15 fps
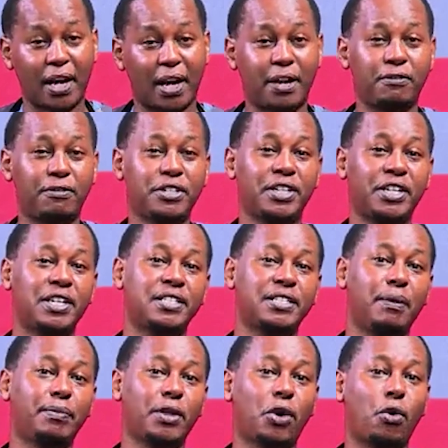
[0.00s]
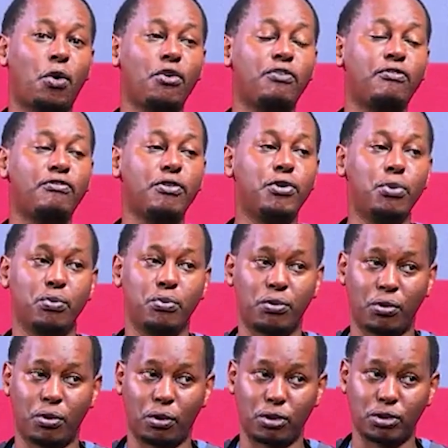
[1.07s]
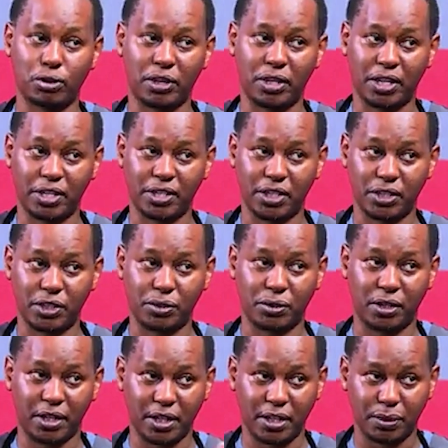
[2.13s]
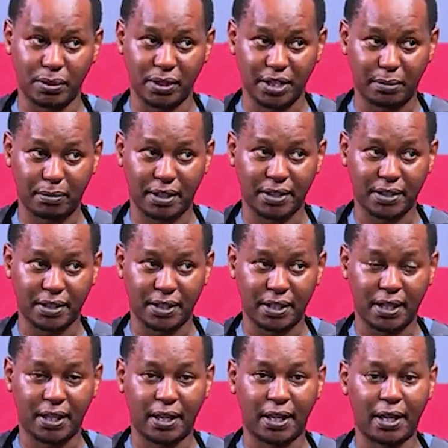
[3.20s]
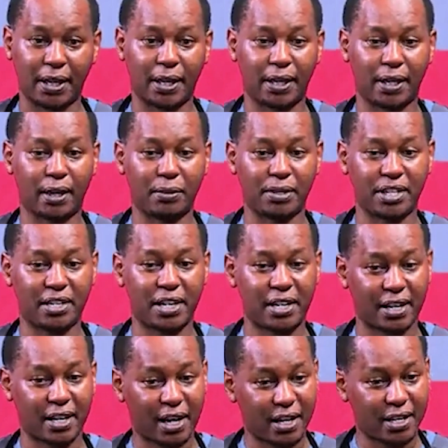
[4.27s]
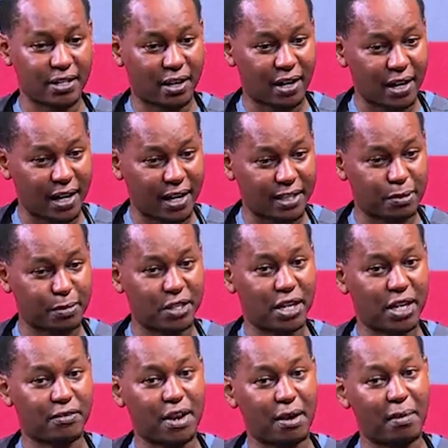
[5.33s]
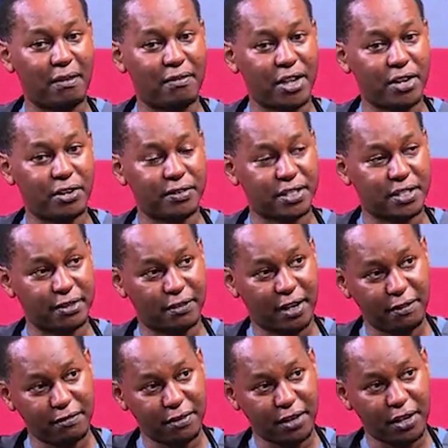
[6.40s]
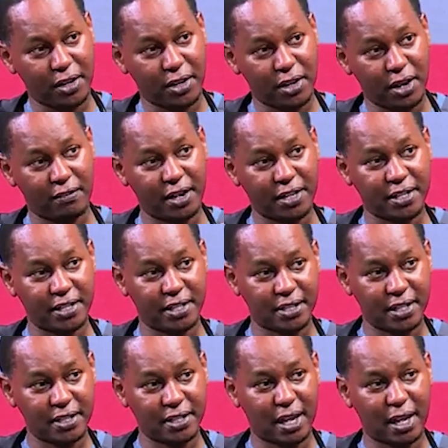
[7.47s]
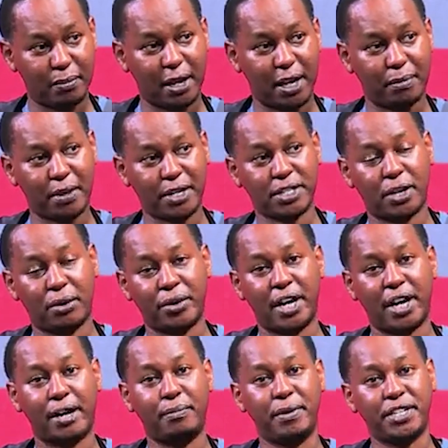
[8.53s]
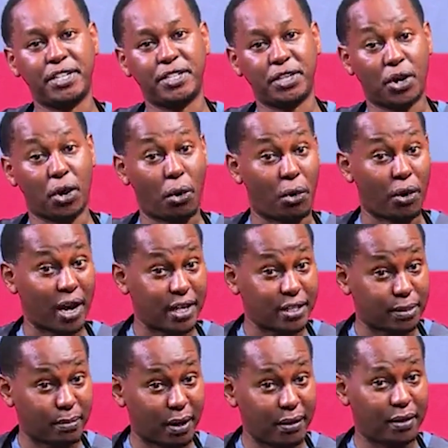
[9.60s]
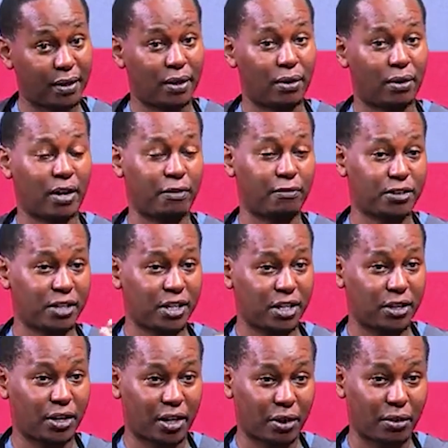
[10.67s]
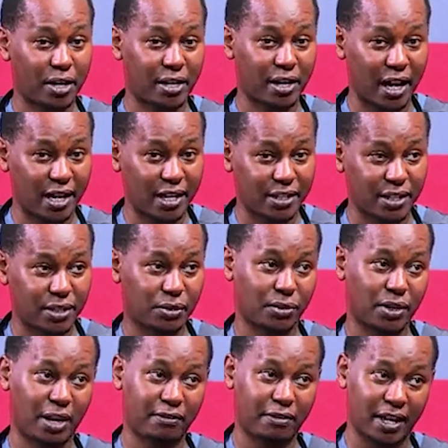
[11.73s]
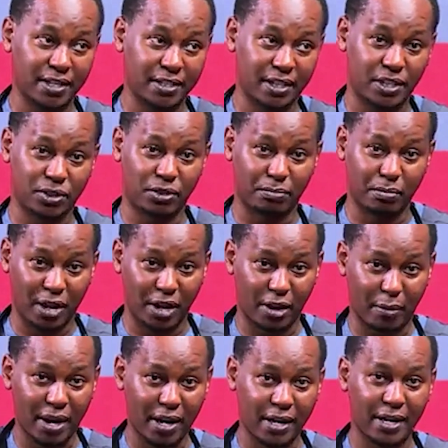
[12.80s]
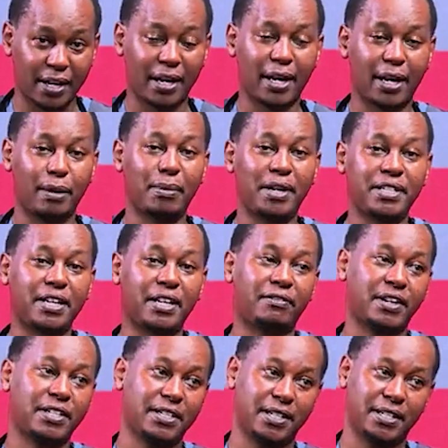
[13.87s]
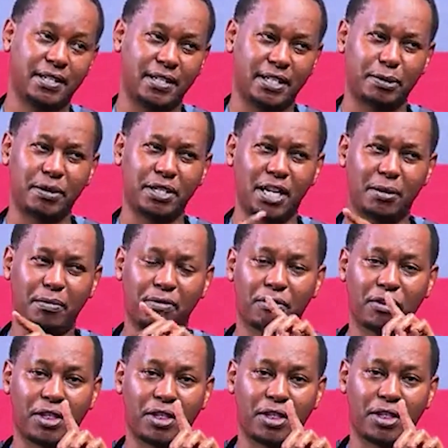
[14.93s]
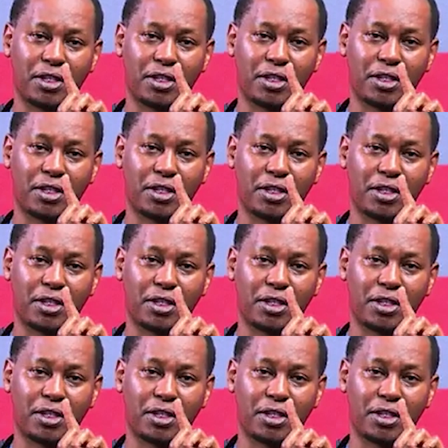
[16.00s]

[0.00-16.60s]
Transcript: Unfortunately, something called flu also increases during these winter months. And we generally encourage our clients, especially if you're above the age of 65, you have heart disease, high blood pressure or diabetes or asthma, or unfortunately you're undergoing dialysis or you have cancer that you're battling, please get vaccinated, especially before the winter months.